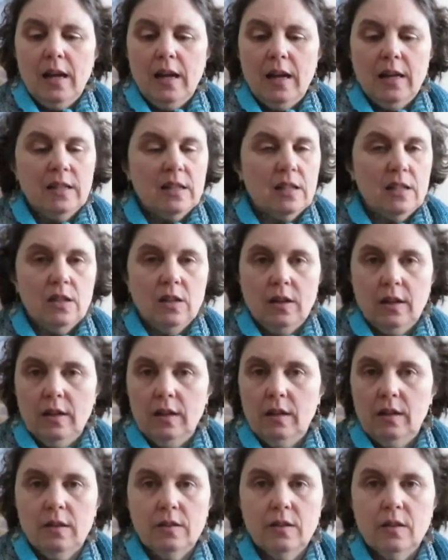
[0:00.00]
It's not
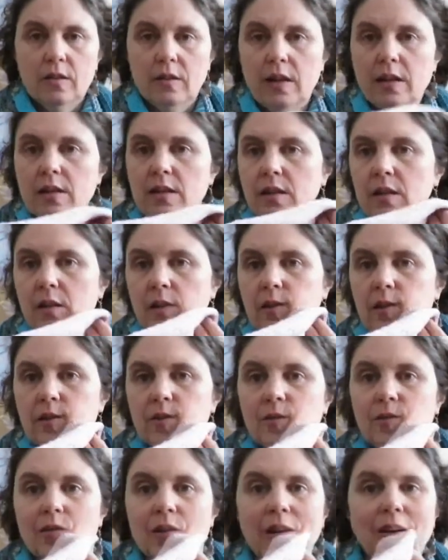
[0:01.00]
at all scratchy though. It's
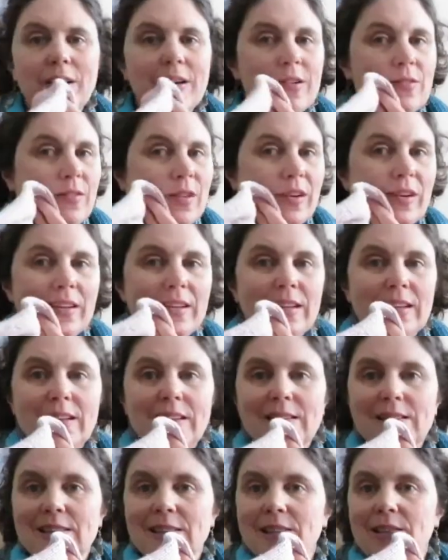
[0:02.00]
very, very
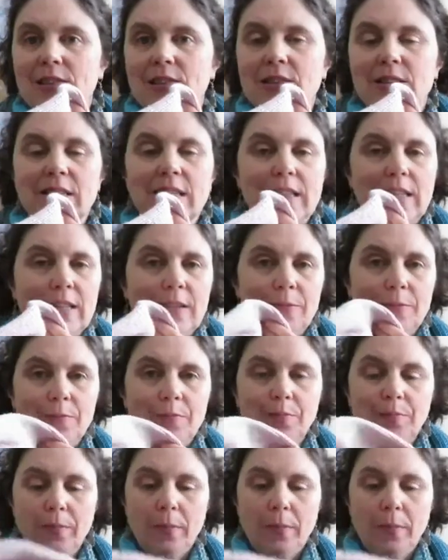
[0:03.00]
nice on your skin.